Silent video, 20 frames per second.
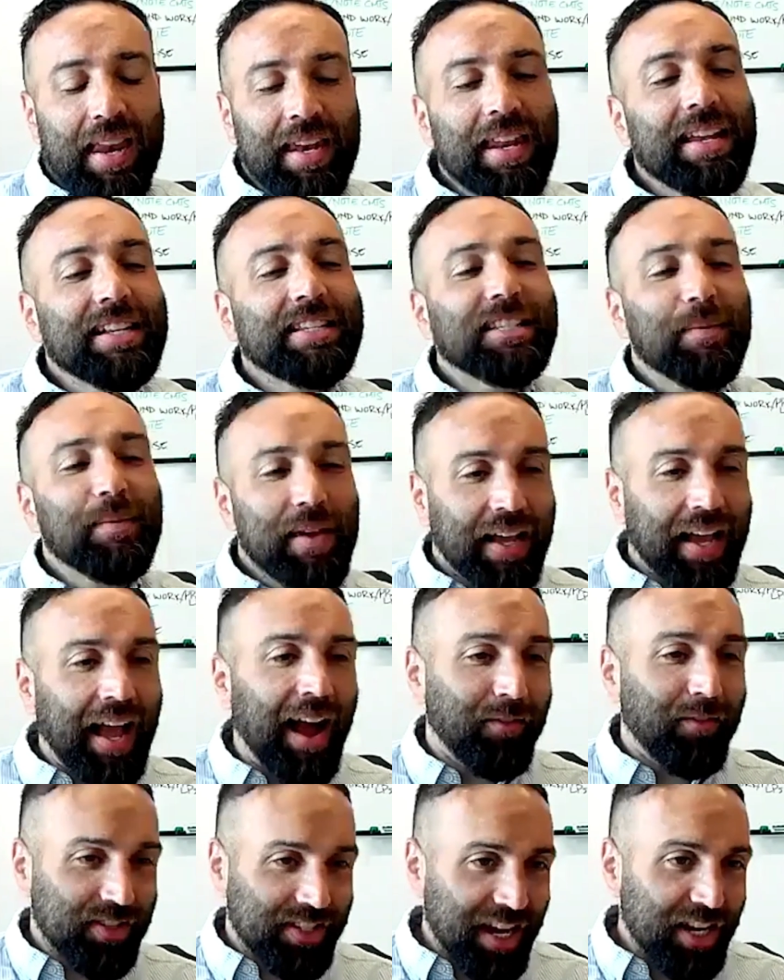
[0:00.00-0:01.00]
needs to be a
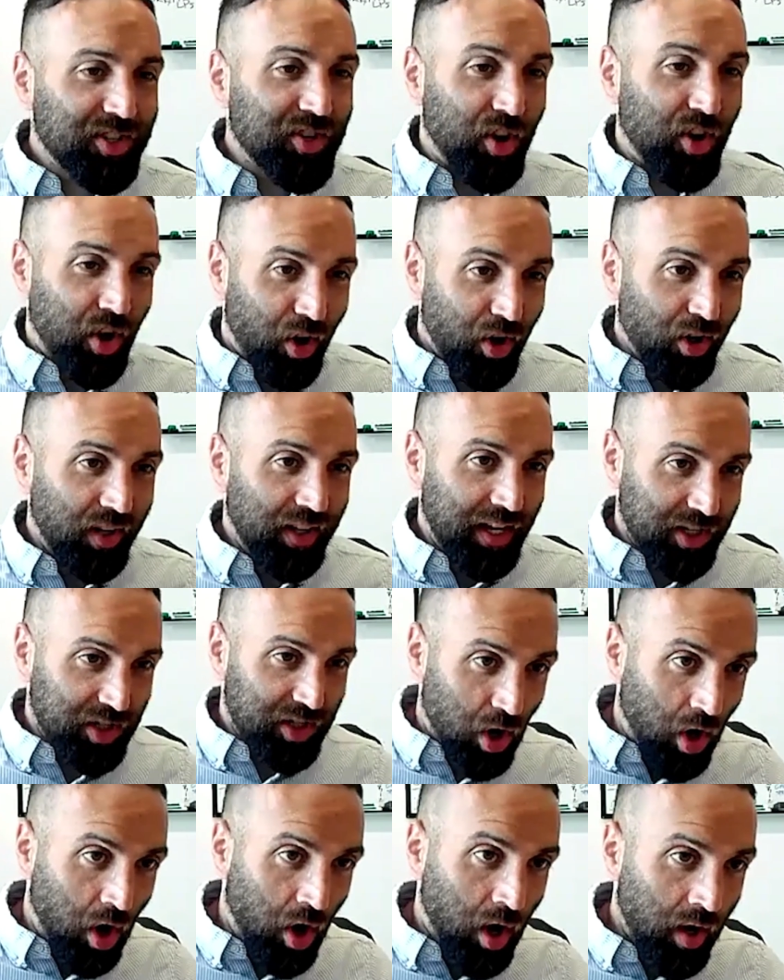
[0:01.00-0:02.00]
conversation early-ish
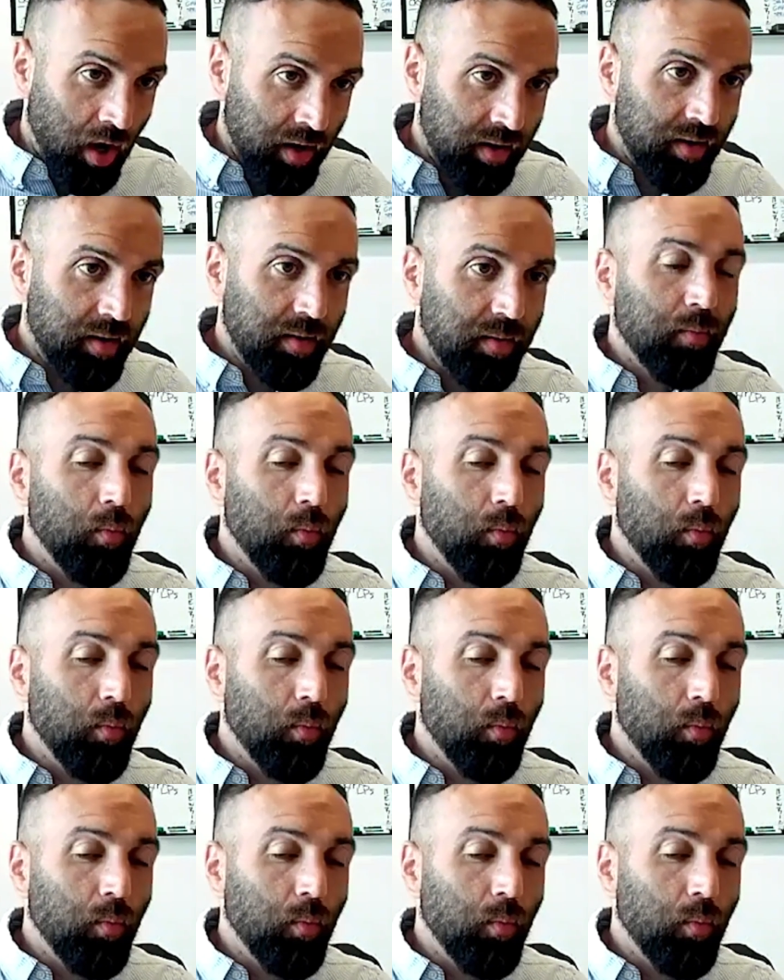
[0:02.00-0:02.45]
on,